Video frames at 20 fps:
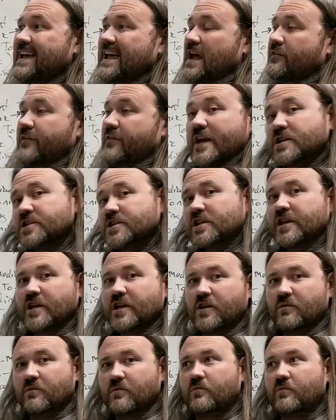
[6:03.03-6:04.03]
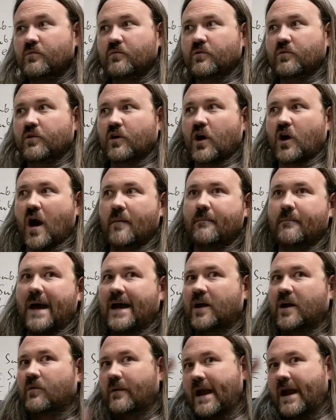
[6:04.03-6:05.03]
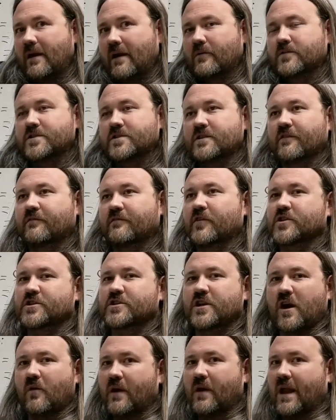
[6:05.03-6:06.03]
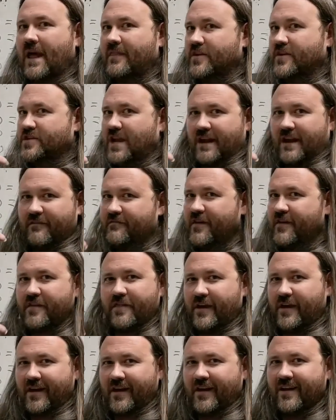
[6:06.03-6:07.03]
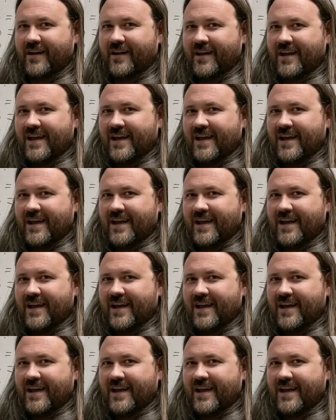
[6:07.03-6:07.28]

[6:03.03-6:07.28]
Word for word: eventually you come back around to the first note and there's not a fifth there.